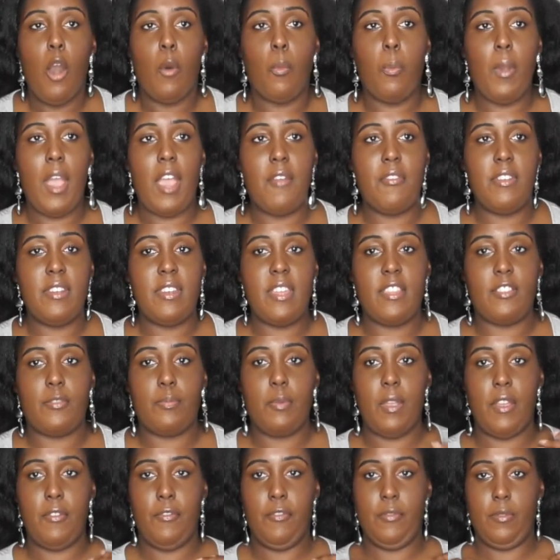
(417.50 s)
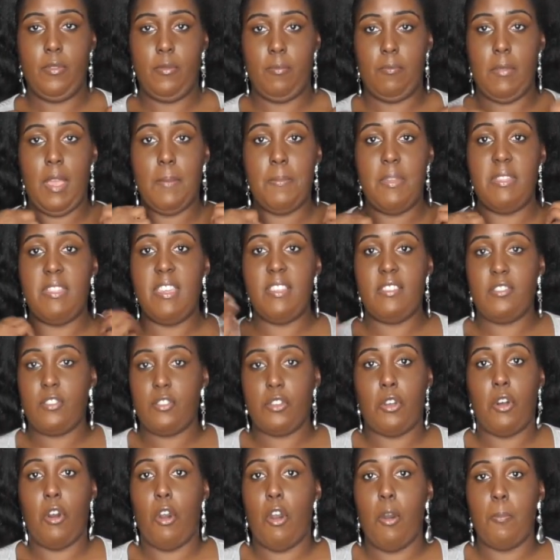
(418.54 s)
wearing this with maybe this
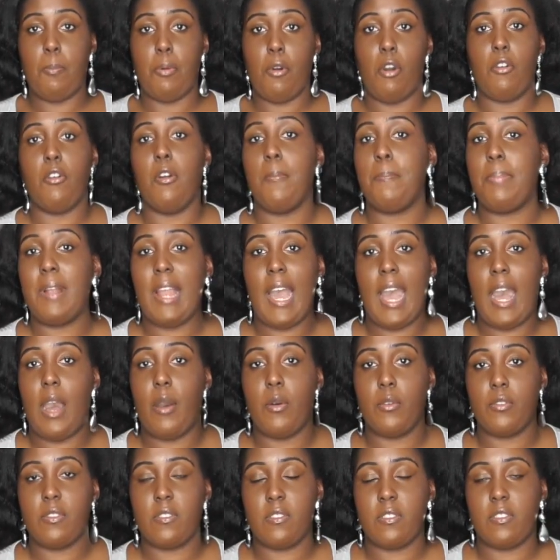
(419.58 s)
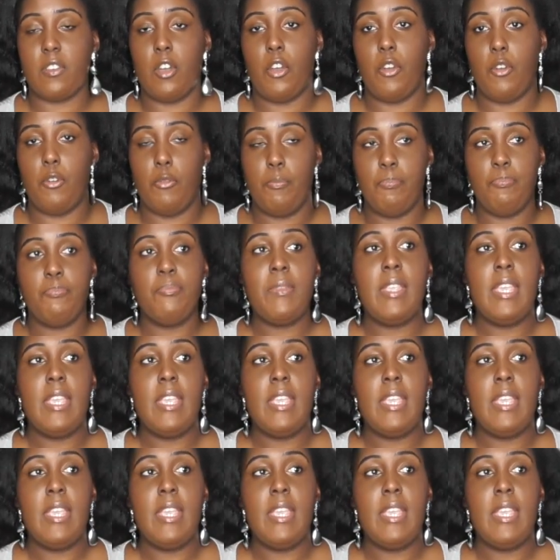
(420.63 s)
top or a blouse. So